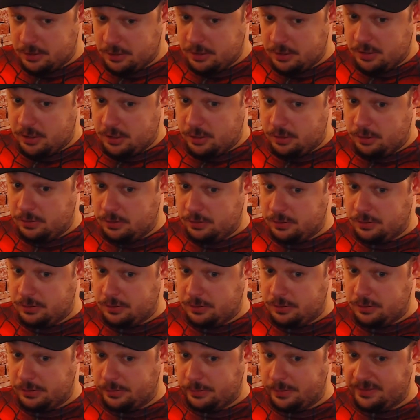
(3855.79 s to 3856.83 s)
Whoo,
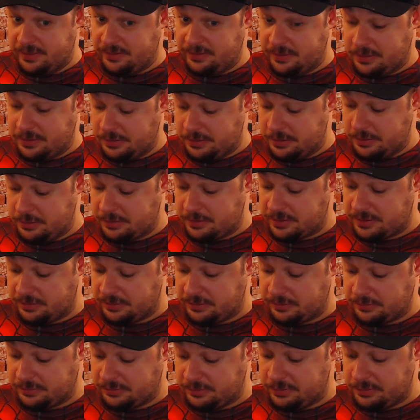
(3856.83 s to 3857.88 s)
Willie can used to
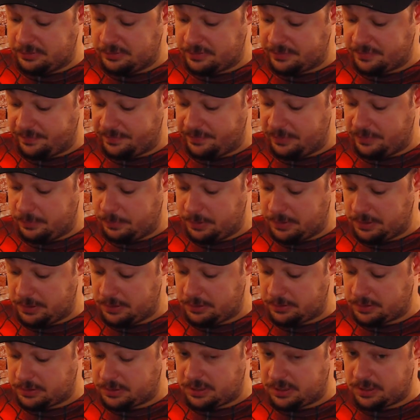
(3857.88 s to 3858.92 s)
lose a few pounds
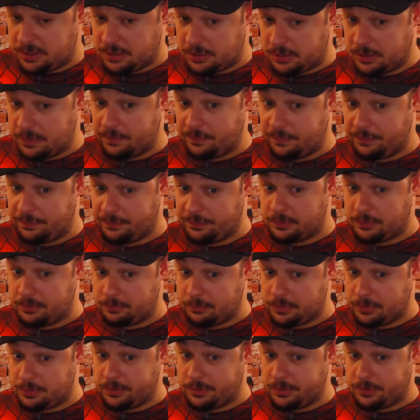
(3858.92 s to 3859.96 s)
here, if I'm being
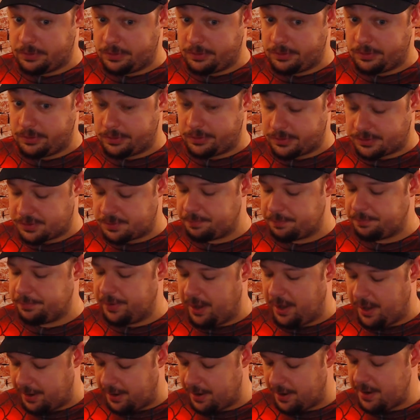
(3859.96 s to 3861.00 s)
honest. But
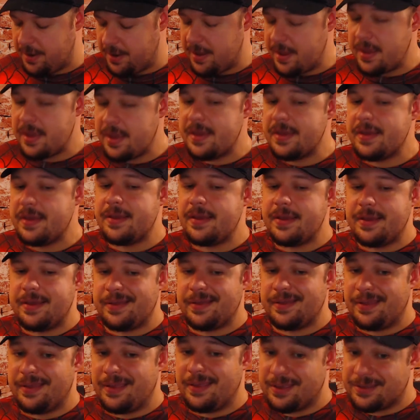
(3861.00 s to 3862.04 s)
he
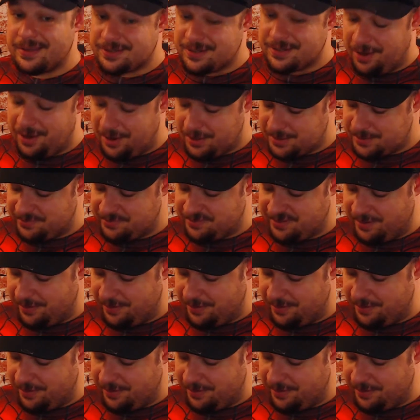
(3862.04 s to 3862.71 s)
is an awesome-looking